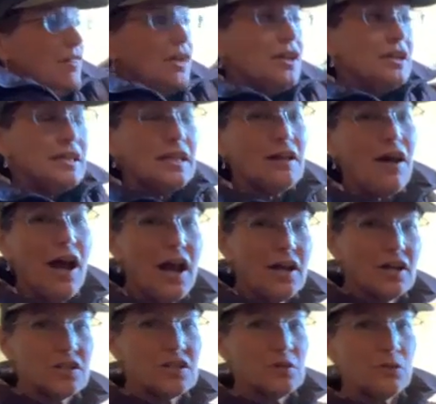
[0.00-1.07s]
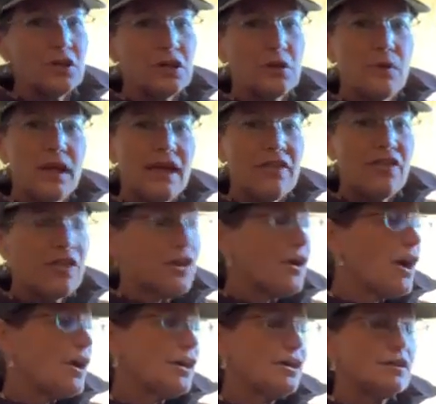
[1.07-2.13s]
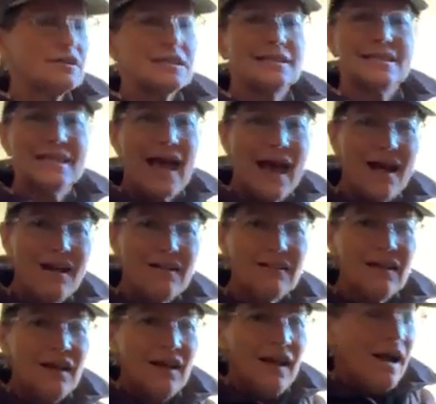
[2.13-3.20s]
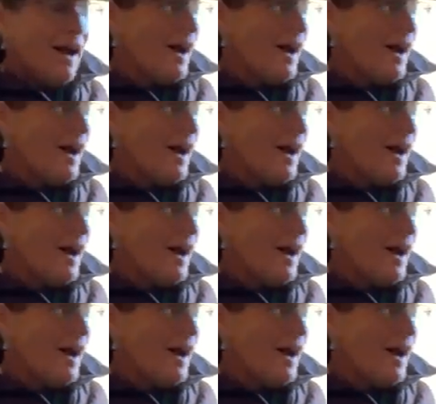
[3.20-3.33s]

they're a little harder to work with, they're harder to sell.